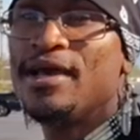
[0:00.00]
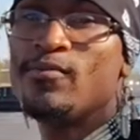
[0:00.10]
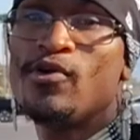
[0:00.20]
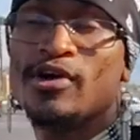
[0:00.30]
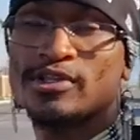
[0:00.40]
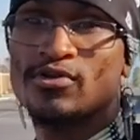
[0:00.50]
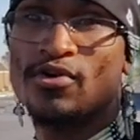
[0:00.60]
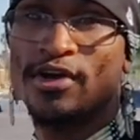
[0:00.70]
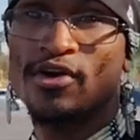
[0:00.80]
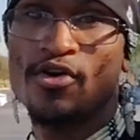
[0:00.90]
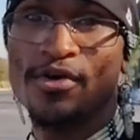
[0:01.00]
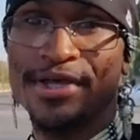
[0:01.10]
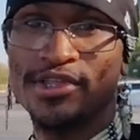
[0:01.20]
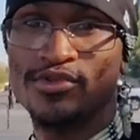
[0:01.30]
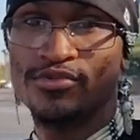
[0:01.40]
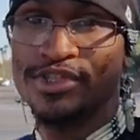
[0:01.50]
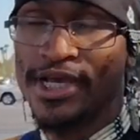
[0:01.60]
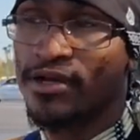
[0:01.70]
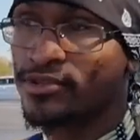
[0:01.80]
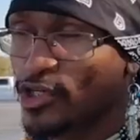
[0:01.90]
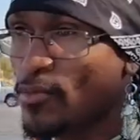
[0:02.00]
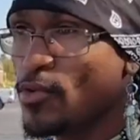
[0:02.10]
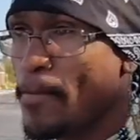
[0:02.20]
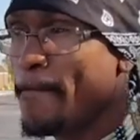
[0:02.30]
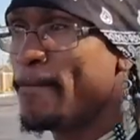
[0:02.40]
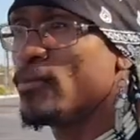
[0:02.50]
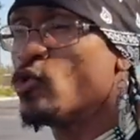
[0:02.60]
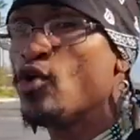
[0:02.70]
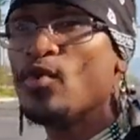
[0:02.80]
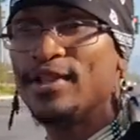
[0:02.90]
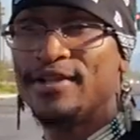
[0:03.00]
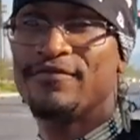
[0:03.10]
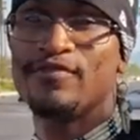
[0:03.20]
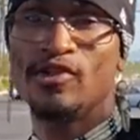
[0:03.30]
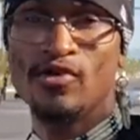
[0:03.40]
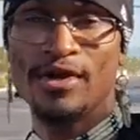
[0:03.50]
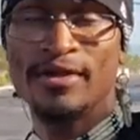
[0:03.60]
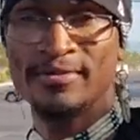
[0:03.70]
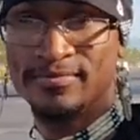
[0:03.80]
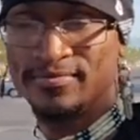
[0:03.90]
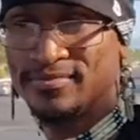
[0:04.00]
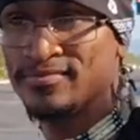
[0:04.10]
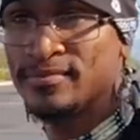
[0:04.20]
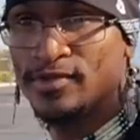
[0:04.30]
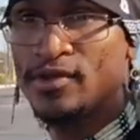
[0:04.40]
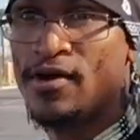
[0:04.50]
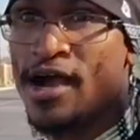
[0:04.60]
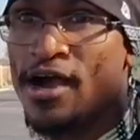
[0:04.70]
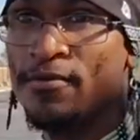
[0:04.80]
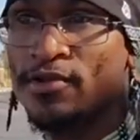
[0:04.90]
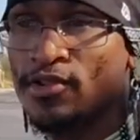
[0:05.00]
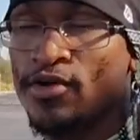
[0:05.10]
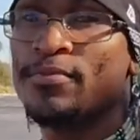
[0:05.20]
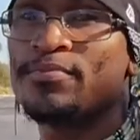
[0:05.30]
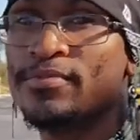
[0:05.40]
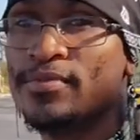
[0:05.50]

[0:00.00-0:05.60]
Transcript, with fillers: and we're also going to go into Jacob's Trouble, Lord willing, if the Lord, you know, however the Lord